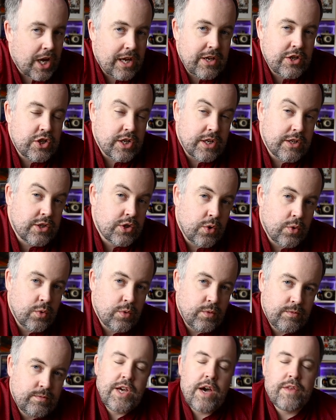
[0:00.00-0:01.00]
change it at
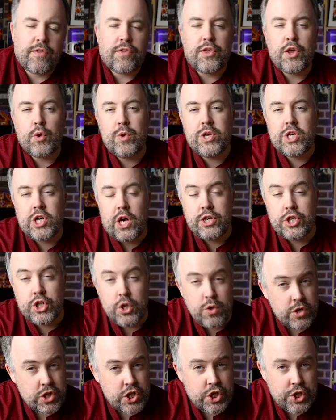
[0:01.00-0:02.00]
all. The other thing which I
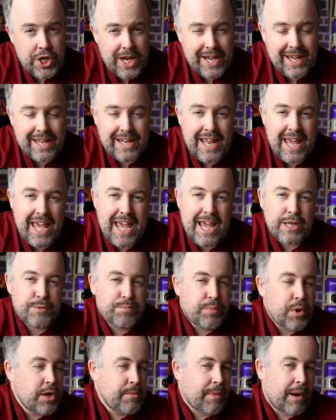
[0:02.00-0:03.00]
do just check in here, it's
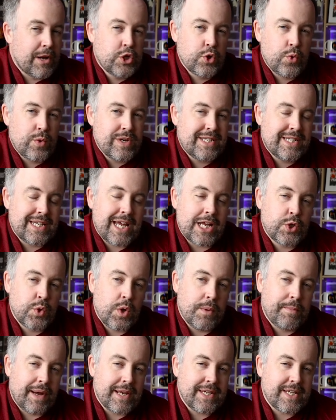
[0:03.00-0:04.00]
pretty much always set
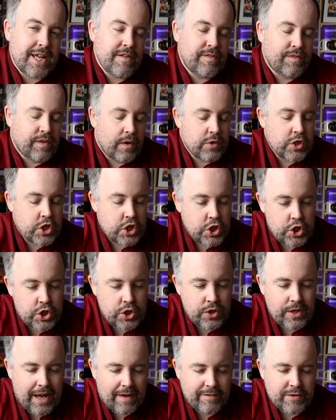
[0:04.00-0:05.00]
to it by default, so you
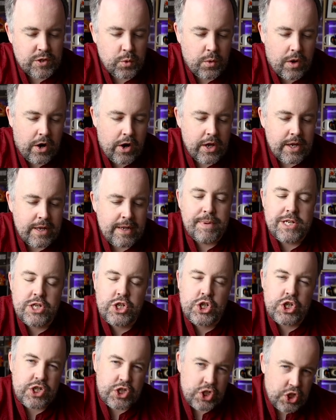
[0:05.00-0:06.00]
shouldn't have to worry, but
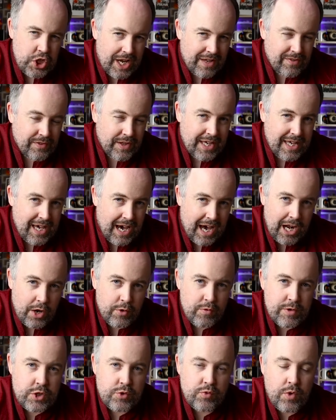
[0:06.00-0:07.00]
just check the
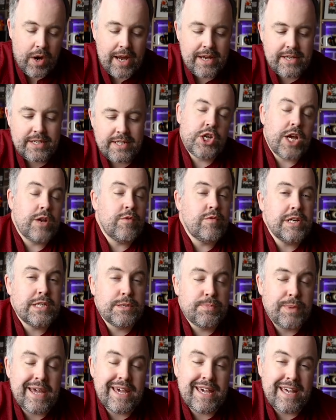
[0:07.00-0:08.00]
color is right. Generally
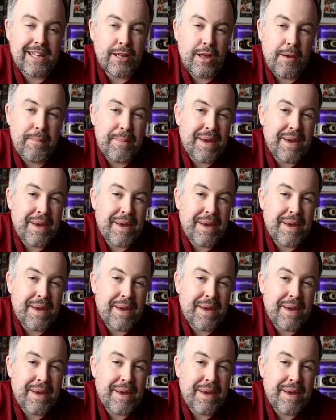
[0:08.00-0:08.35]
speaking, the